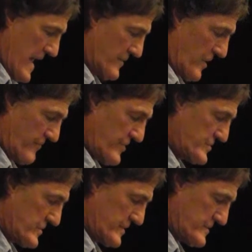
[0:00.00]
And our
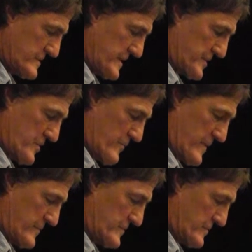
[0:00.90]
vigilance and
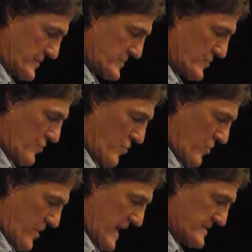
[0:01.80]
commitment to this
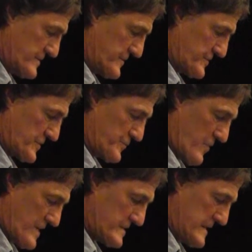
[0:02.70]
core, as it is
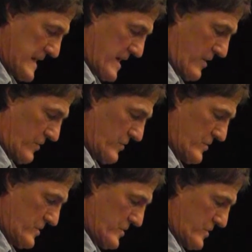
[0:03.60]
expressed now,
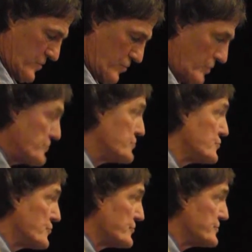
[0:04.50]
will ensure